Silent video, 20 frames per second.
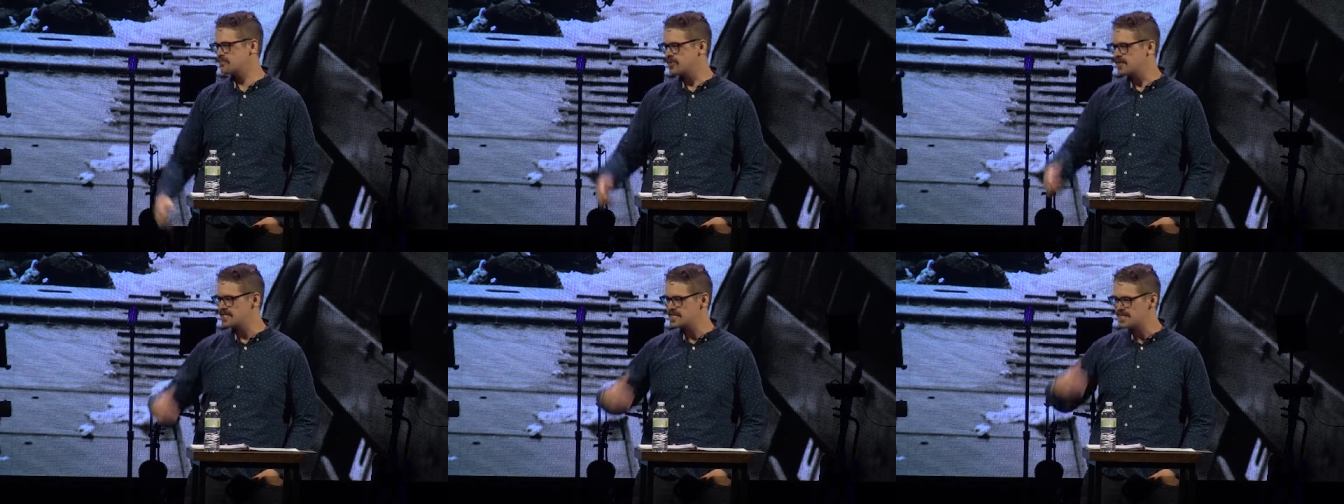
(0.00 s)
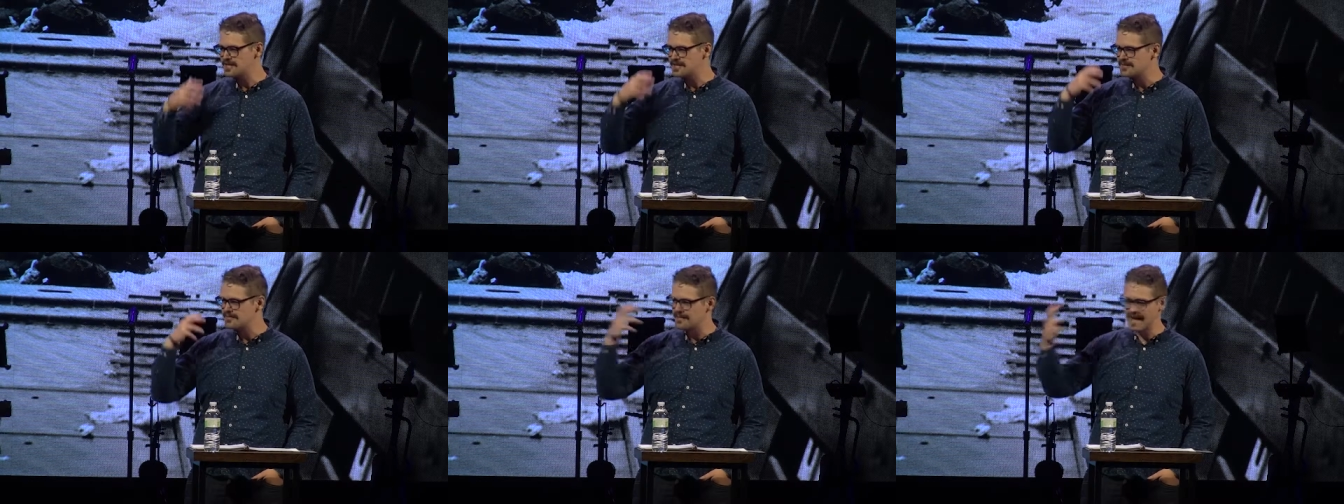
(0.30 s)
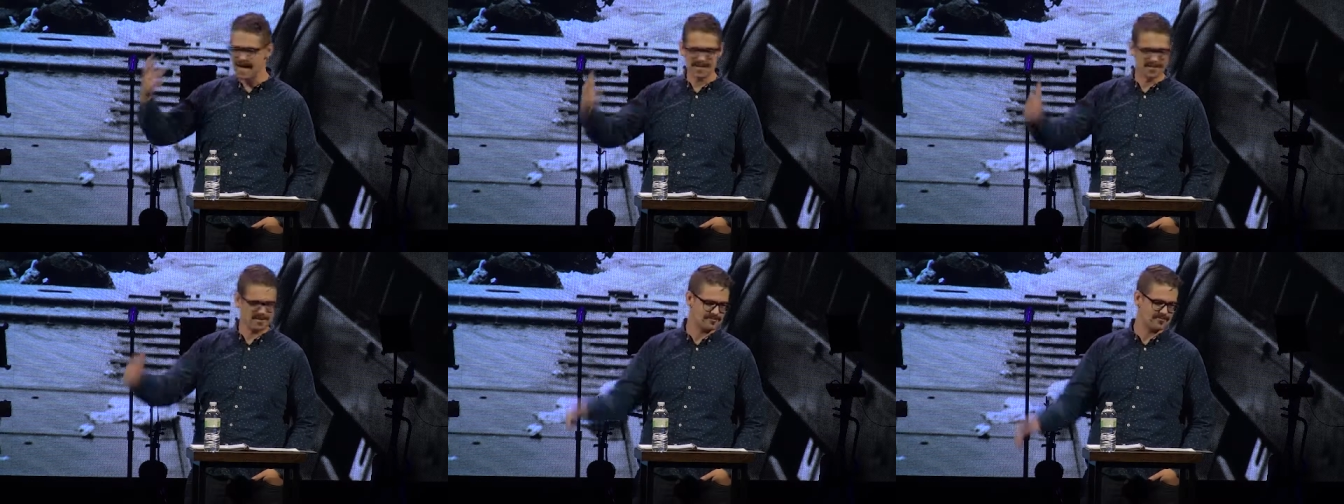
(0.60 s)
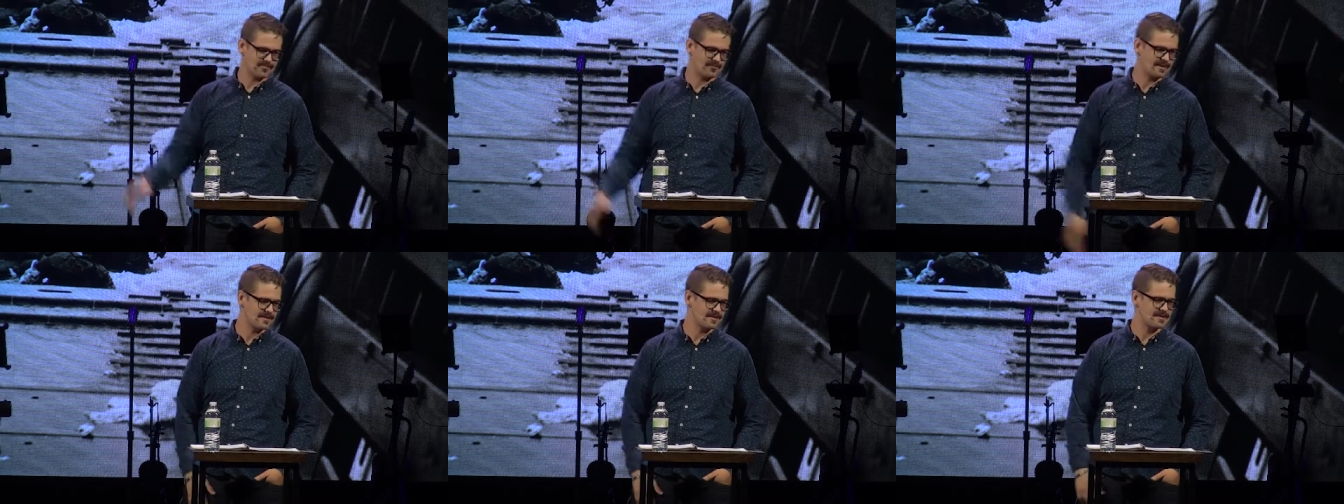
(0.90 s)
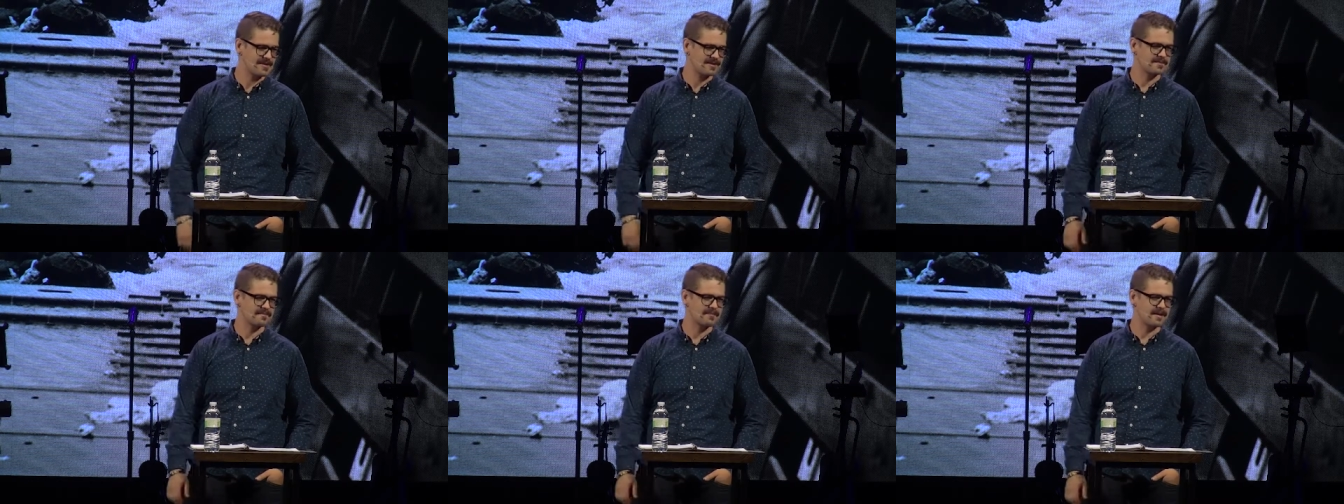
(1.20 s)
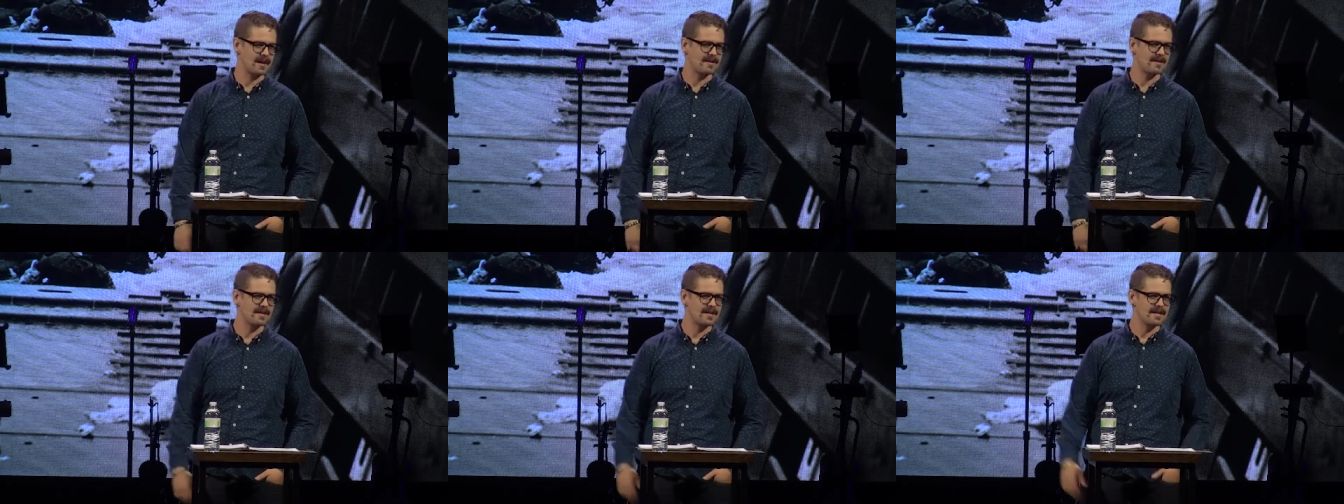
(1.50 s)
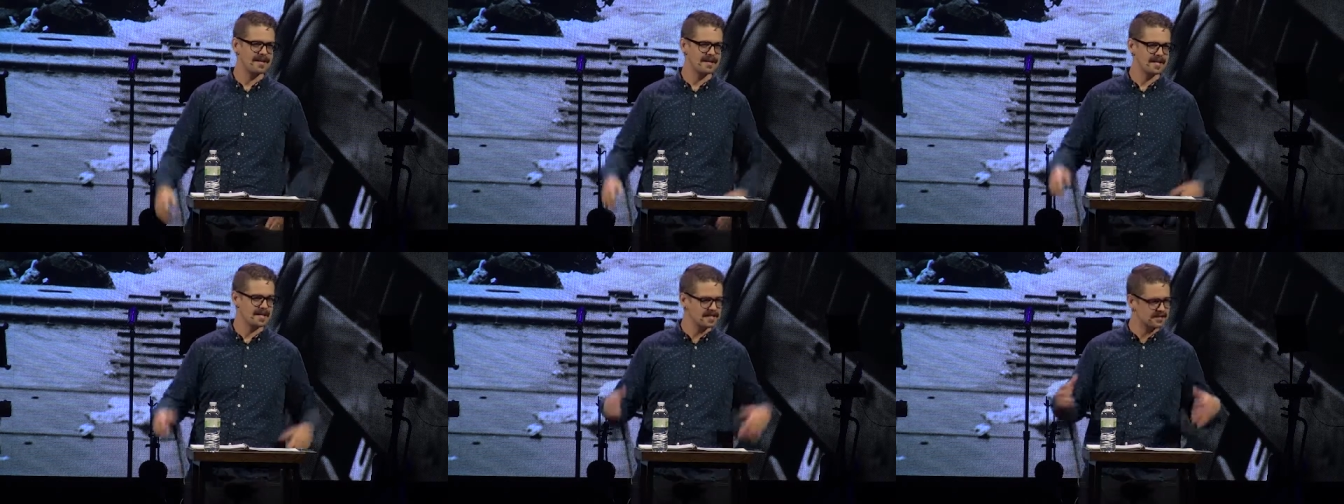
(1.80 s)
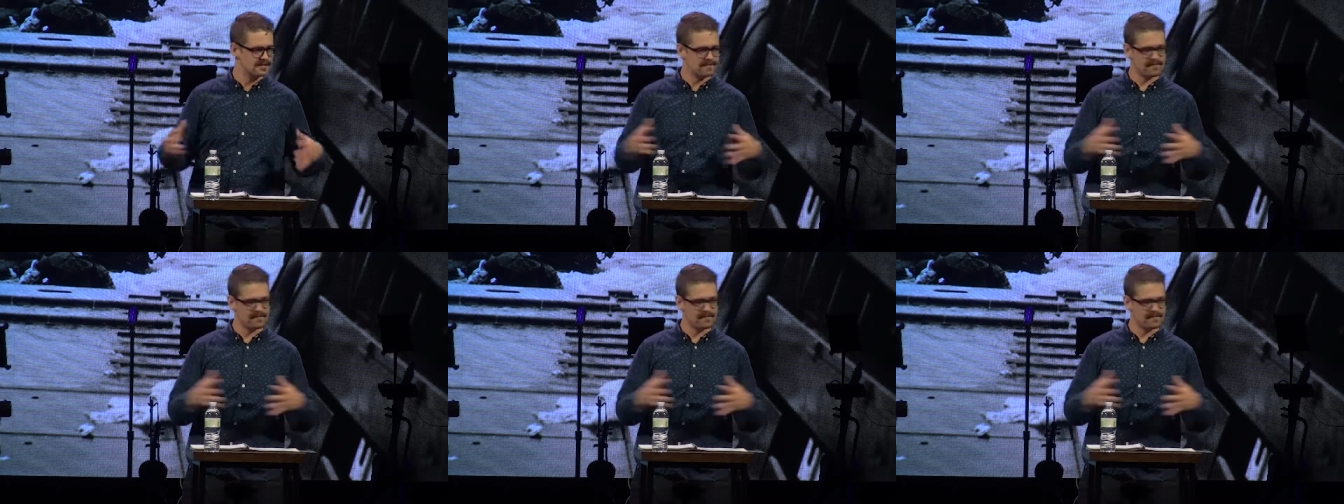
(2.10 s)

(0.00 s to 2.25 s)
what he imagines when he thinks about his